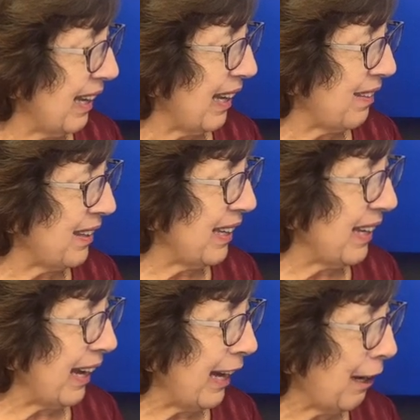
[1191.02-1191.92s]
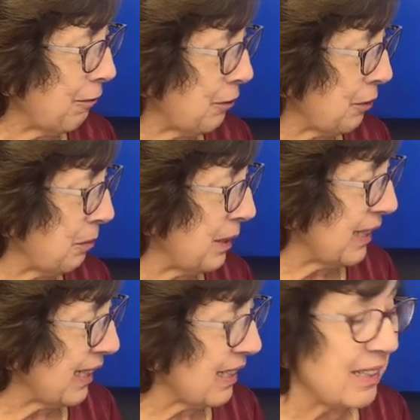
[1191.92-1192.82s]
And then after
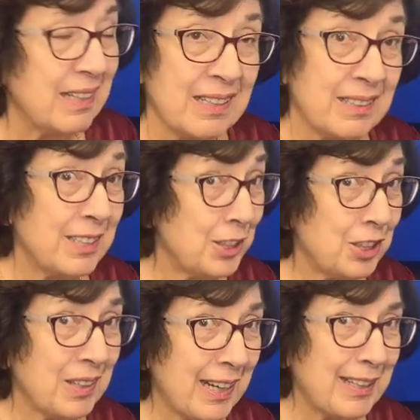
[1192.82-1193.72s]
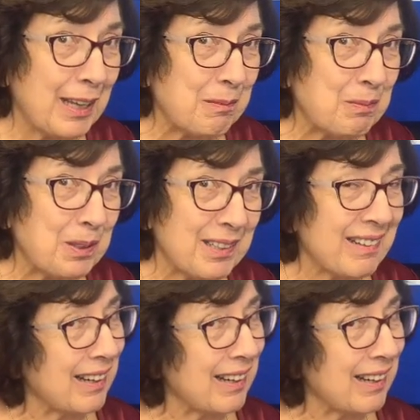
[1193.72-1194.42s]
reading, did you like that book?